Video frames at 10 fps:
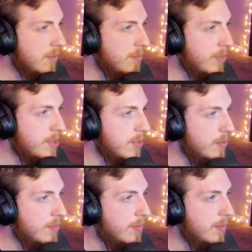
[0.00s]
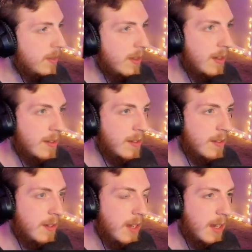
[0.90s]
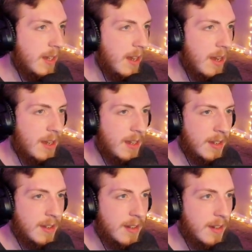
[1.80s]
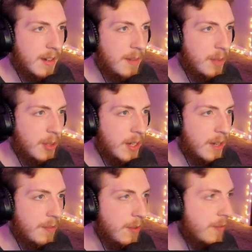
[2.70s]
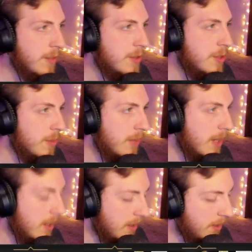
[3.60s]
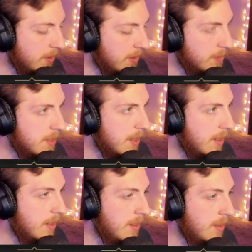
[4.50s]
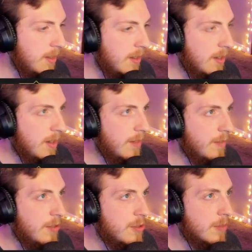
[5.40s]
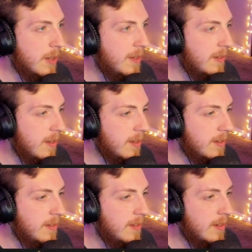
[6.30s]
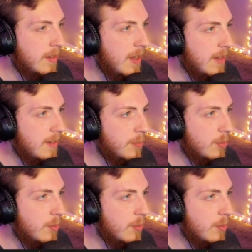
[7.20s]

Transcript: Dope. It's like I am looking out for future me, you know what I'm saying? And future me says, that's pretty